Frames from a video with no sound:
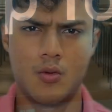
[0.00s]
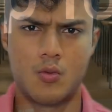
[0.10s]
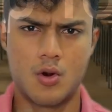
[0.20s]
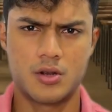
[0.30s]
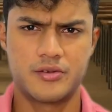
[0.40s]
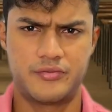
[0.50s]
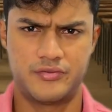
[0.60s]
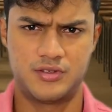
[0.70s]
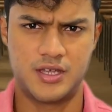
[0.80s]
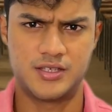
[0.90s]
What
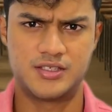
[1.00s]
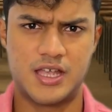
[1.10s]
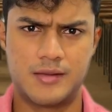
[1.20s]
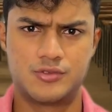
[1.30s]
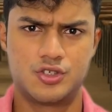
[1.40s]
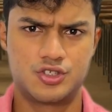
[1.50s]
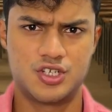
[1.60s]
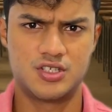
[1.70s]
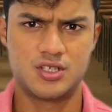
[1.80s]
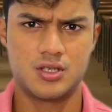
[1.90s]
if the exams you're
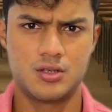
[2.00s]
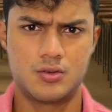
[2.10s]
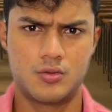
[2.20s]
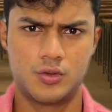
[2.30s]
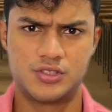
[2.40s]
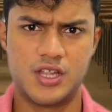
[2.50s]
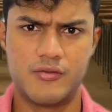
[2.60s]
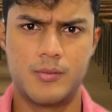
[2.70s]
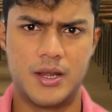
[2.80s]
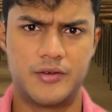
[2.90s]
chasing was
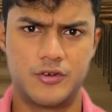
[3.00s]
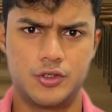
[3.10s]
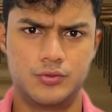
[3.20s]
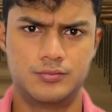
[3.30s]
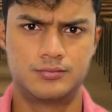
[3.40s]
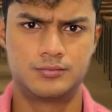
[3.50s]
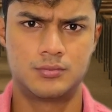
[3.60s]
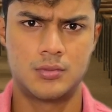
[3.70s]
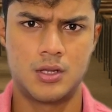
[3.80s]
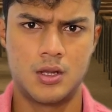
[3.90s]
never meant for you?
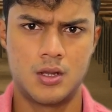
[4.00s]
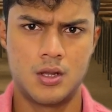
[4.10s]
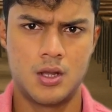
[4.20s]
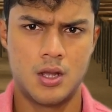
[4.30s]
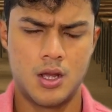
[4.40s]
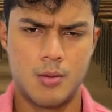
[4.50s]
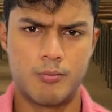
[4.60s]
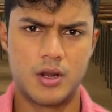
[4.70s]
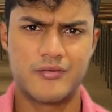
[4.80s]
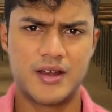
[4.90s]

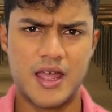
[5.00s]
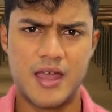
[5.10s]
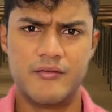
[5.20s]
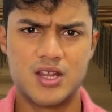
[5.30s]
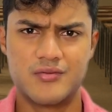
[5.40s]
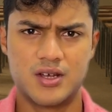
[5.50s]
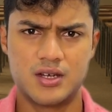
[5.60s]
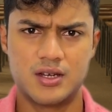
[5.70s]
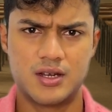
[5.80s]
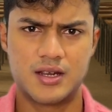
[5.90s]
But when
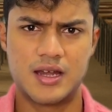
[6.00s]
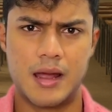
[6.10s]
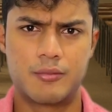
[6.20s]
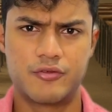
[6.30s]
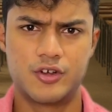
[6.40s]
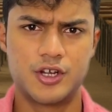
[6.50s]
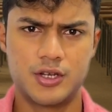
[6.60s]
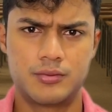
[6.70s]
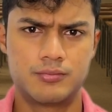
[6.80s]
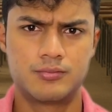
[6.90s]
everyone clapped for
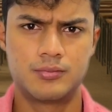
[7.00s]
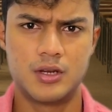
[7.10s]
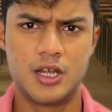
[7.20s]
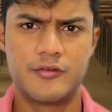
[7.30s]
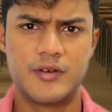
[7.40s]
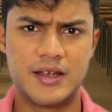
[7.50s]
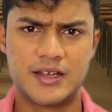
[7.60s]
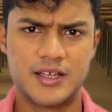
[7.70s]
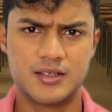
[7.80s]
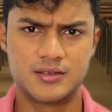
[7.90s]
it, it felt
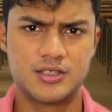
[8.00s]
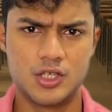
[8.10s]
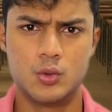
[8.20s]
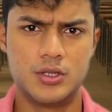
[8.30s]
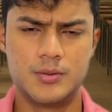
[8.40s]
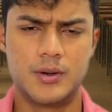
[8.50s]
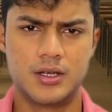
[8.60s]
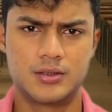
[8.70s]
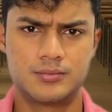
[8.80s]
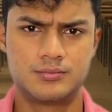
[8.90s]
like the only path.